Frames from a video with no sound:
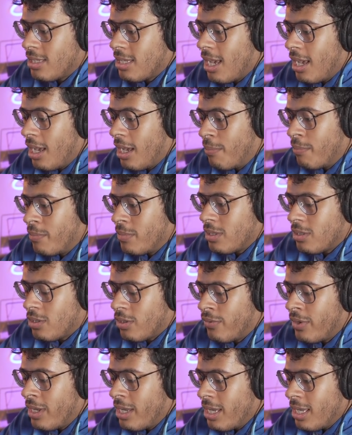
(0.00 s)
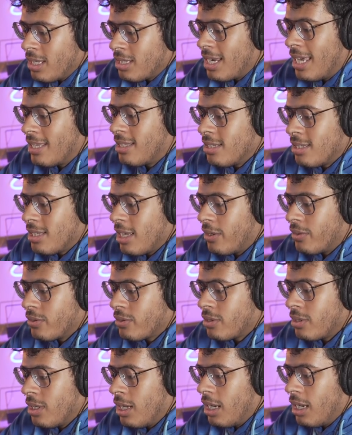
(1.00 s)
um sort of senescent
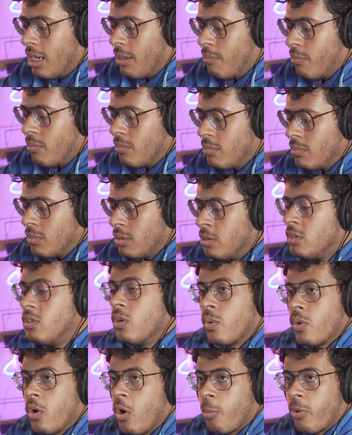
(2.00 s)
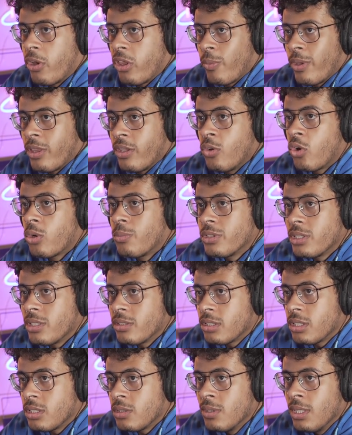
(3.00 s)
cells um don't operate the way that normal cells
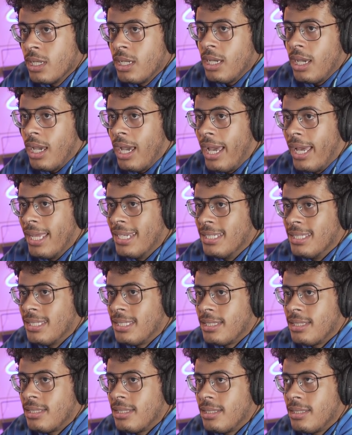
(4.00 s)
do and